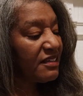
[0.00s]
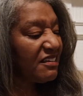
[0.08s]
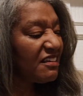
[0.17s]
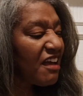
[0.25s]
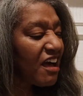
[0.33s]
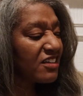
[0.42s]

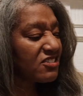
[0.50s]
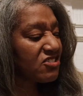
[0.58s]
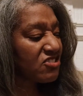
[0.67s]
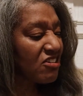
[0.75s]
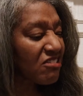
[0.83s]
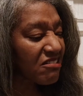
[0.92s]
"Yuck,
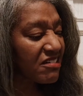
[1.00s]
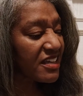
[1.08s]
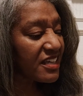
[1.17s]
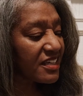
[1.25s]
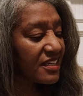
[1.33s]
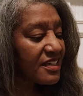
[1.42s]

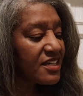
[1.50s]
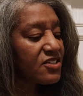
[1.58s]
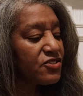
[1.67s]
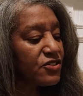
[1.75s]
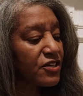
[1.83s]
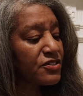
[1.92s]
turkey!"
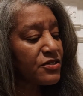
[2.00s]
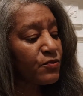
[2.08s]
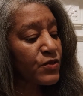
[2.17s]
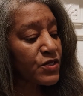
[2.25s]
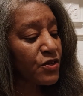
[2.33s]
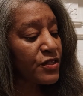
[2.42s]
Justin
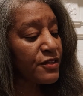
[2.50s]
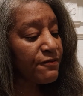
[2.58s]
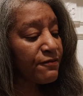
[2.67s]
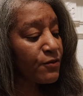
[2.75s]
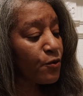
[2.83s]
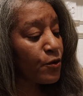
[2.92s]
was on the
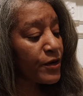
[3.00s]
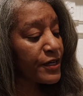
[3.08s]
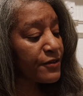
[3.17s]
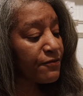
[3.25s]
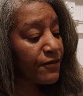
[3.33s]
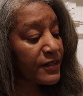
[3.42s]
floor
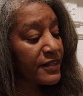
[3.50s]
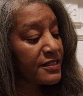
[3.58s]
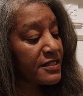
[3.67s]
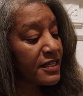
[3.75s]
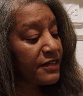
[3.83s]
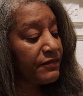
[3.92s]
in front of the
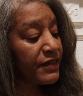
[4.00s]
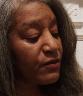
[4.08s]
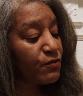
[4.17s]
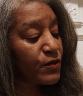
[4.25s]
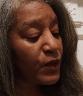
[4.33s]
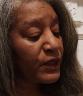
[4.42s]
TV,
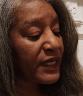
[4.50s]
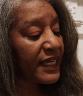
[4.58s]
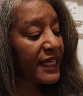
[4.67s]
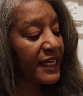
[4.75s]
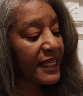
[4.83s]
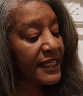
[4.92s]
rolling
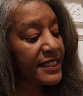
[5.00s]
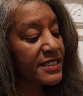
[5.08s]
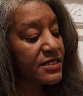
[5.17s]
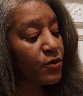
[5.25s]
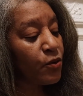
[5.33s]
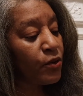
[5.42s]
a
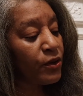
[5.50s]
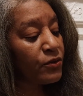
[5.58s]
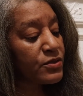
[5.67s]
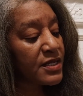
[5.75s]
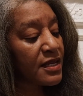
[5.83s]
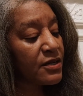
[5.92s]
Hess oil
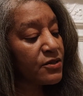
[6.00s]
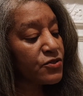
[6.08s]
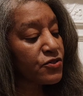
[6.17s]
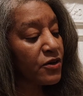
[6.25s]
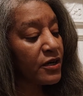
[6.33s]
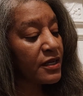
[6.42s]
tanker
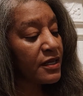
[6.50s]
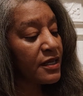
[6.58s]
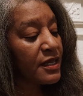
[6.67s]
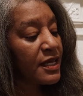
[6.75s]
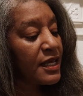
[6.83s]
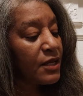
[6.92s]
truck
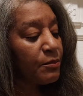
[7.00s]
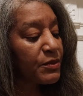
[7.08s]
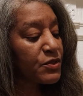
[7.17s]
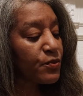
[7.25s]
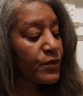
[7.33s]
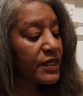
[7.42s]

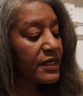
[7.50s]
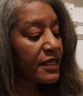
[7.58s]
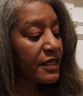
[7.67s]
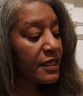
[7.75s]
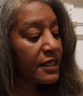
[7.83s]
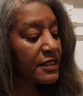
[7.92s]
between
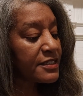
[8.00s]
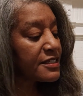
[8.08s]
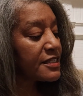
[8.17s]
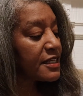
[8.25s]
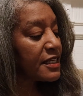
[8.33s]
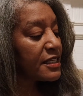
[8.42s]
his
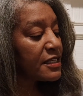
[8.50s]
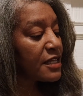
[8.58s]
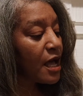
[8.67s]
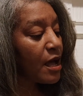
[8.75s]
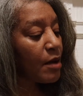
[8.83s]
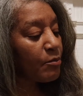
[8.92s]
thin
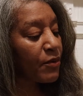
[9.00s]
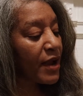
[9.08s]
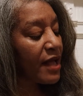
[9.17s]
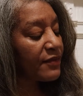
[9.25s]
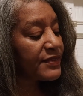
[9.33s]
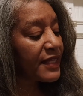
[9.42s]

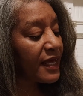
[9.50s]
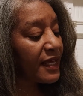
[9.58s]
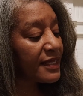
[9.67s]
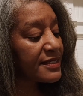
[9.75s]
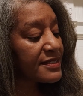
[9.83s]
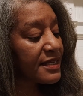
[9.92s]
brown
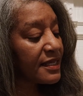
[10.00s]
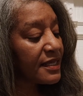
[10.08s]
thighs.